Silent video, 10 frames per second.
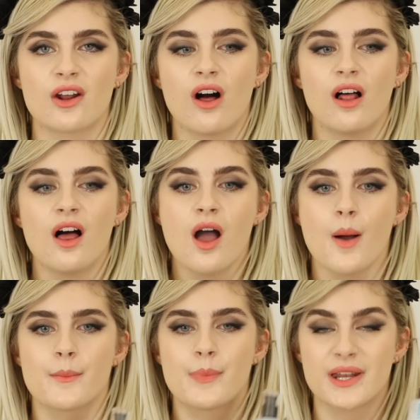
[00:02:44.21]
at all,
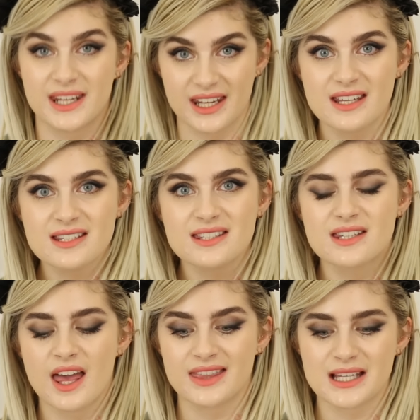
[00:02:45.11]
but it is,
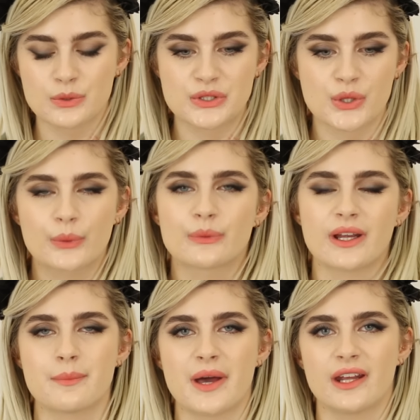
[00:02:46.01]
and that's what's so
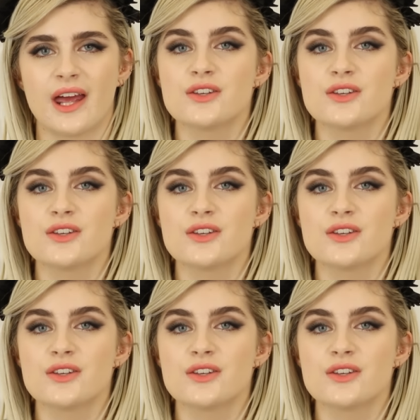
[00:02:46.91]
great about it.